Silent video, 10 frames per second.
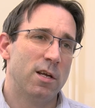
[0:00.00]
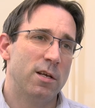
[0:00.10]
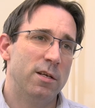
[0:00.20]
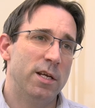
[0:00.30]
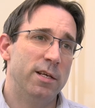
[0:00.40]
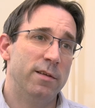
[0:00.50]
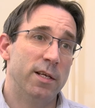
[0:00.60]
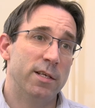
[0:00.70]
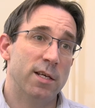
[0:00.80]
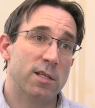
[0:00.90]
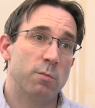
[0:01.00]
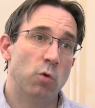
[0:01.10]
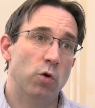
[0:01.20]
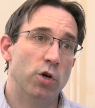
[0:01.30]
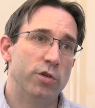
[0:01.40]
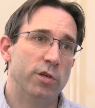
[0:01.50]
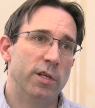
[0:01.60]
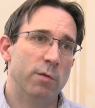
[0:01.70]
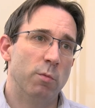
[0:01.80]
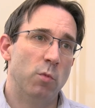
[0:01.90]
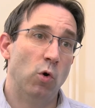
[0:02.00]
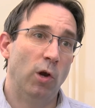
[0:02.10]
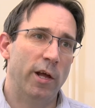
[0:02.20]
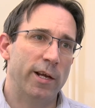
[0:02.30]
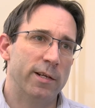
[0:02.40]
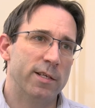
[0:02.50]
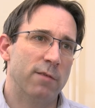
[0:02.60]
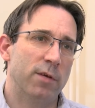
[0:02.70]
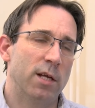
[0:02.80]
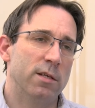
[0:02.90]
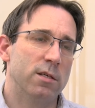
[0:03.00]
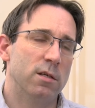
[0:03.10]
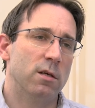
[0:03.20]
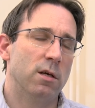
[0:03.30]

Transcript: needed their tests more urgently, were more likely to have cancer.